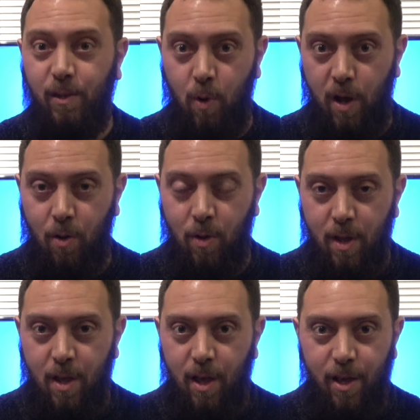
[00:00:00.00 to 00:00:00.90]
as well
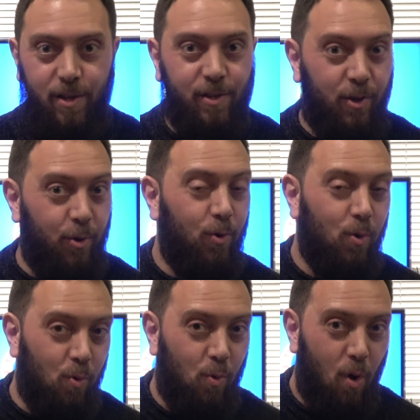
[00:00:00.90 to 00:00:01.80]
as
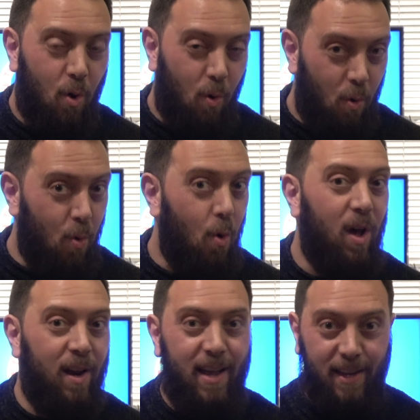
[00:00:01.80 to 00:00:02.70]
Google or
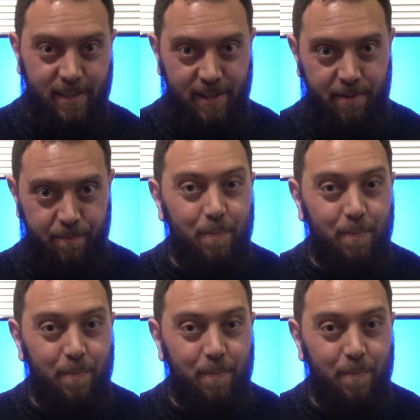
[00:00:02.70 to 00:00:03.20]
Alexa.